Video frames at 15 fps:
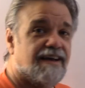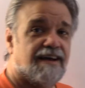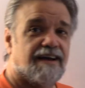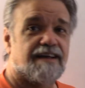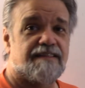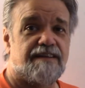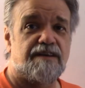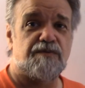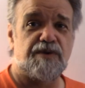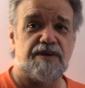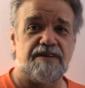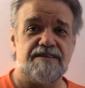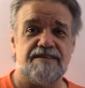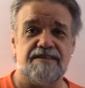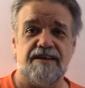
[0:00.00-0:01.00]
I think we
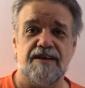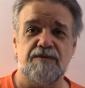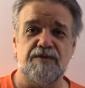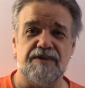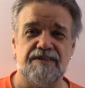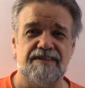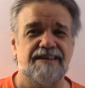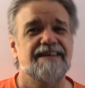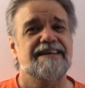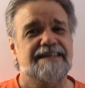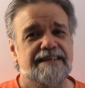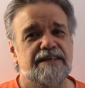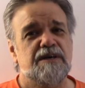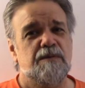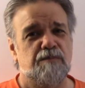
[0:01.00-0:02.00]
can say with
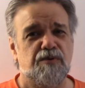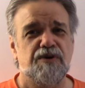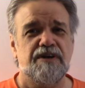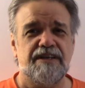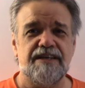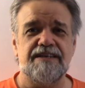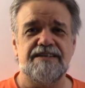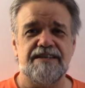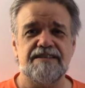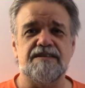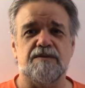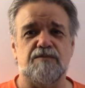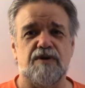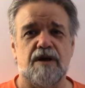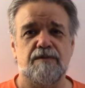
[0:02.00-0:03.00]
pretty
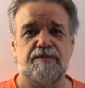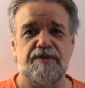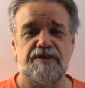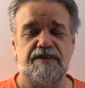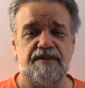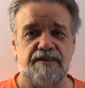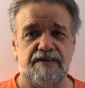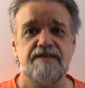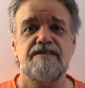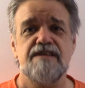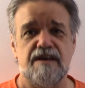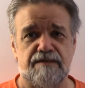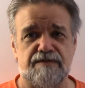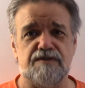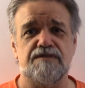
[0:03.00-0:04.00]
decent probability that
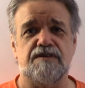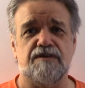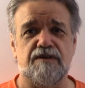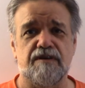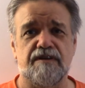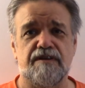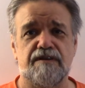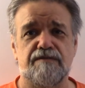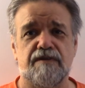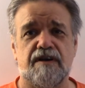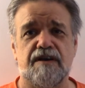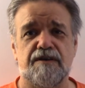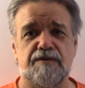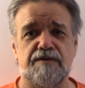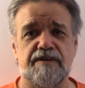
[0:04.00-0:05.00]
none of us are going to live
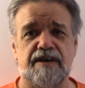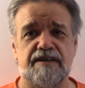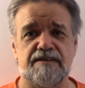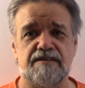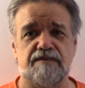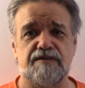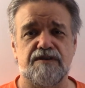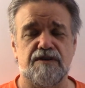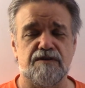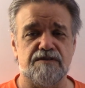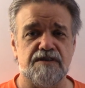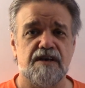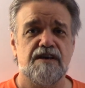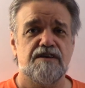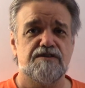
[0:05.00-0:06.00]
197
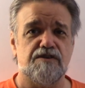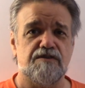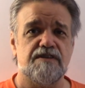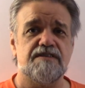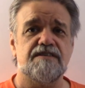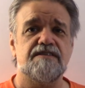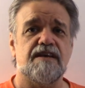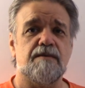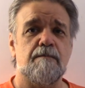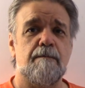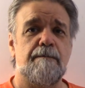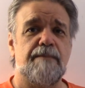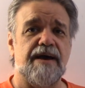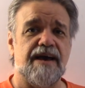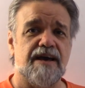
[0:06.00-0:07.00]
years. So this is a
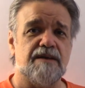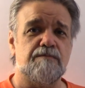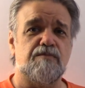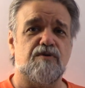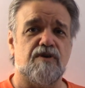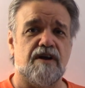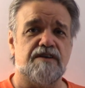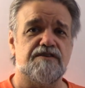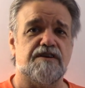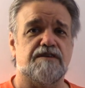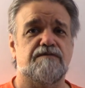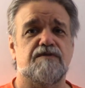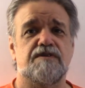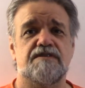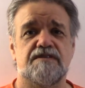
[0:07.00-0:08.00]
bad project
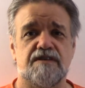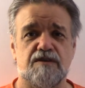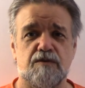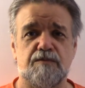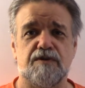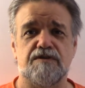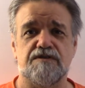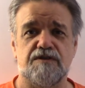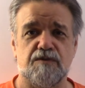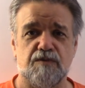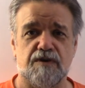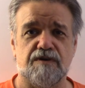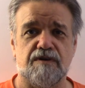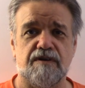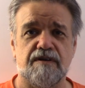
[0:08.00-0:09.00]
for a single person to
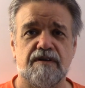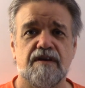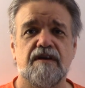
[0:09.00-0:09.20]
work on,